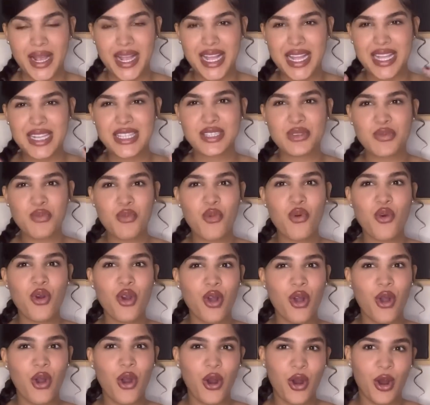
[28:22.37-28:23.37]
It's more
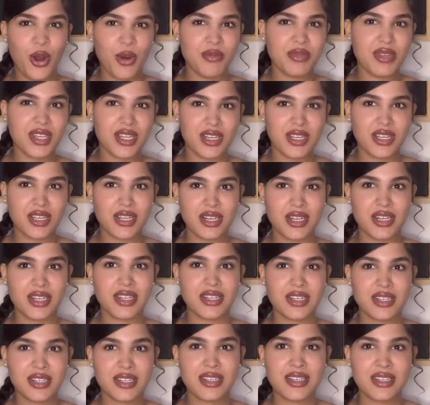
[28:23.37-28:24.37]
harm than
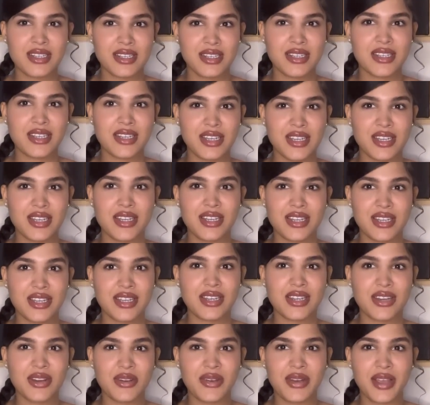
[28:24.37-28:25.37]
good.
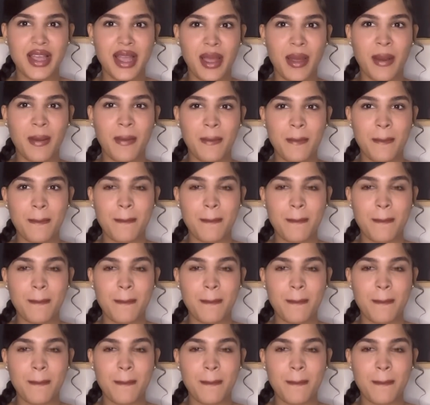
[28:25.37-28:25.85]
Okay.